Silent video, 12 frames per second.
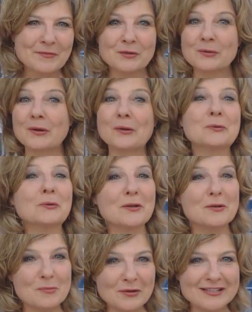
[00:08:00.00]
daily,
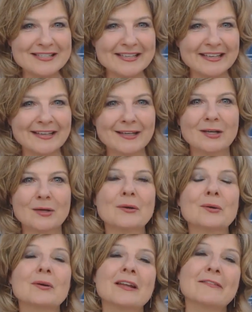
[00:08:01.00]
actually,
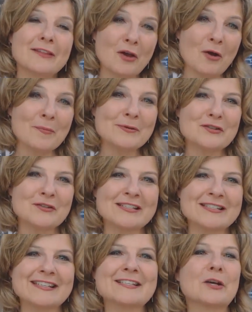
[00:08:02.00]
in the way we
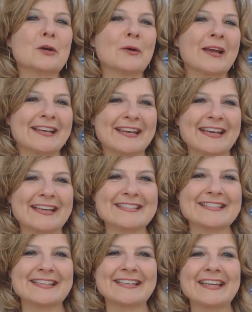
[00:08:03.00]
are, the way we show
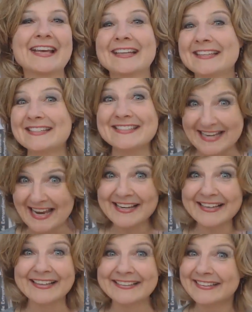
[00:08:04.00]
up in
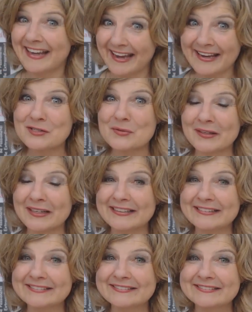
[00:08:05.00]
life.
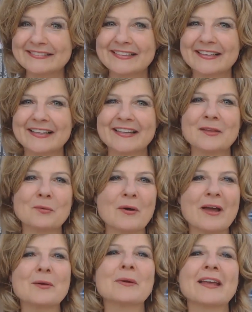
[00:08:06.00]
And
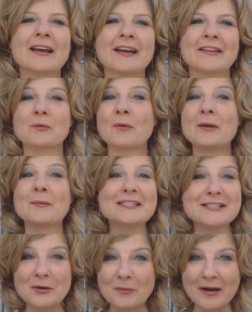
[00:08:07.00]
I believe we can be
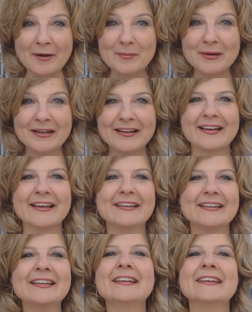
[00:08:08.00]
extraordinary in
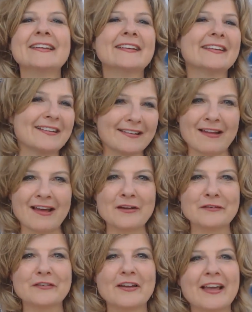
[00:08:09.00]
that, because there is so
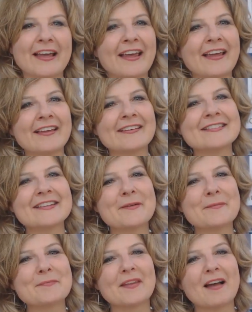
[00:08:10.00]
much
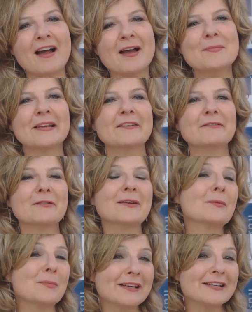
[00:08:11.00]
ordinariness in
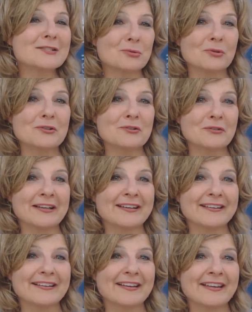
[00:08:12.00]
the relationships
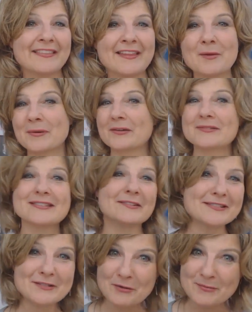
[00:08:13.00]
and the
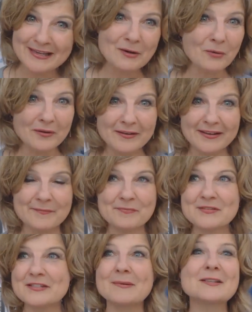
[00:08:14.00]
way the world is, that
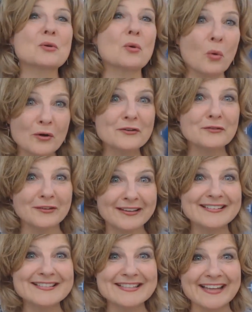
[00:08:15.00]
we can be
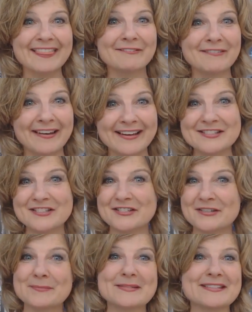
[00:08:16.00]
extraordinary by